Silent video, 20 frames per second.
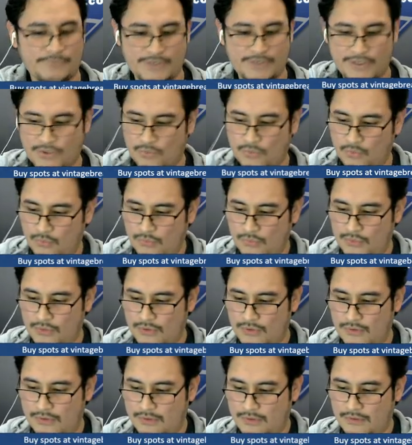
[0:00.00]
I don't know. You're
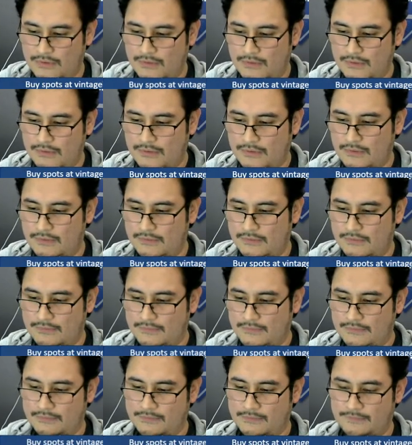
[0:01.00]
you're head coach.
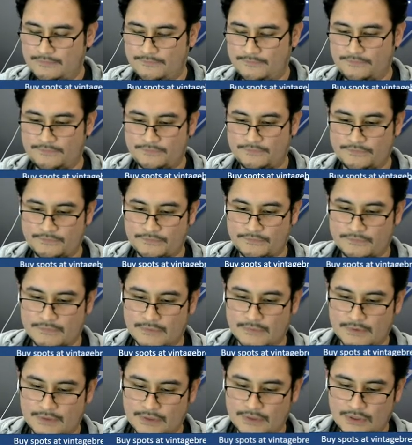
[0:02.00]
I got something. Oh, I'm
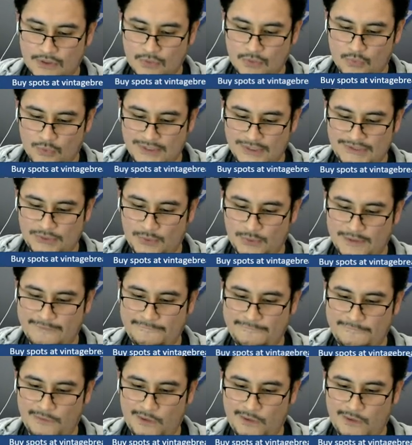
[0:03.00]
excited, man.
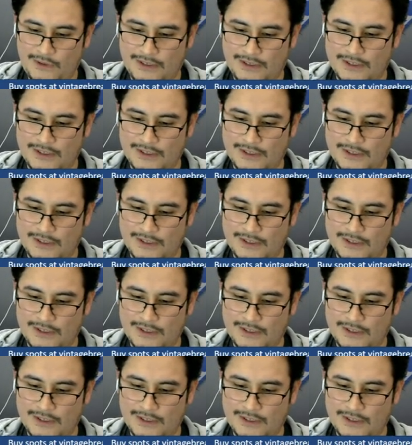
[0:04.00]
124.